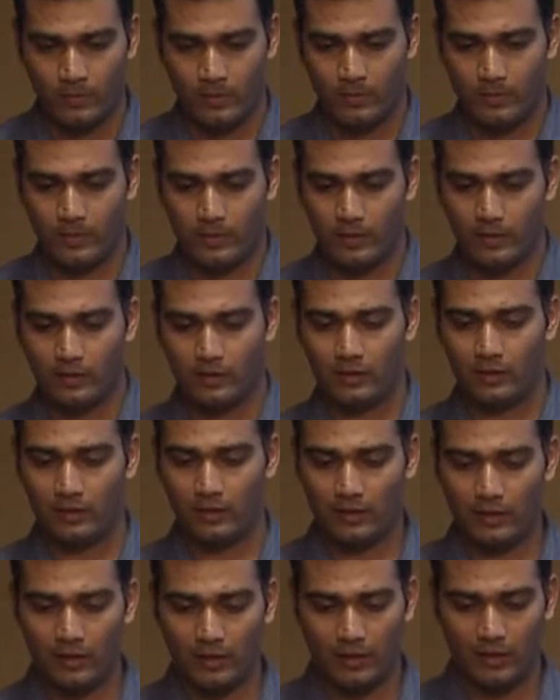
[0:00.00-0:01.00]
The
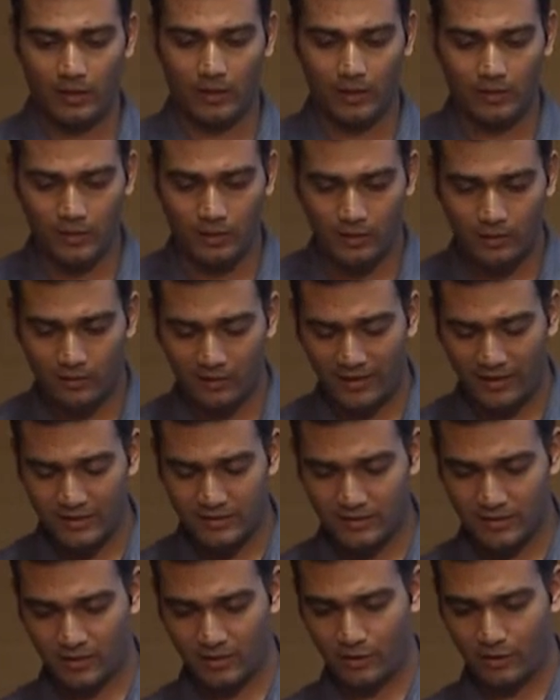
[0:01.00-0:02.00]
other
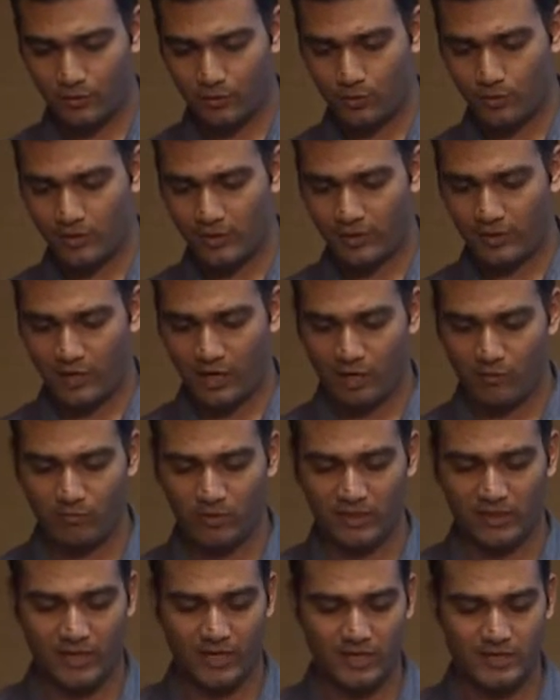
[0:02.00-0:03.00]
nice control that
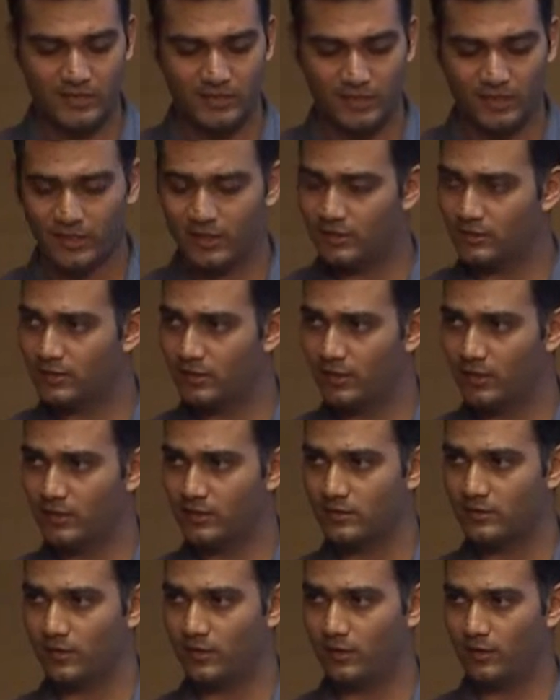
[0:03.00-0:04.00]
admin gets
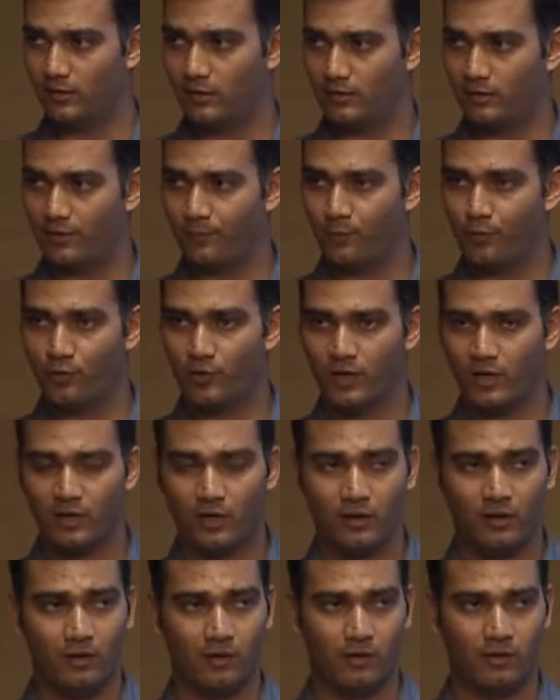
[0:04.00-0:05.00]
is
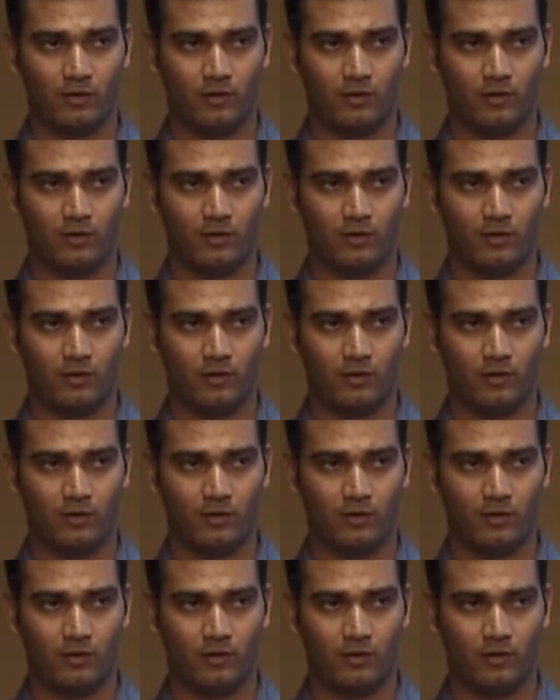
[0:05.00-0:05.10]
reporting,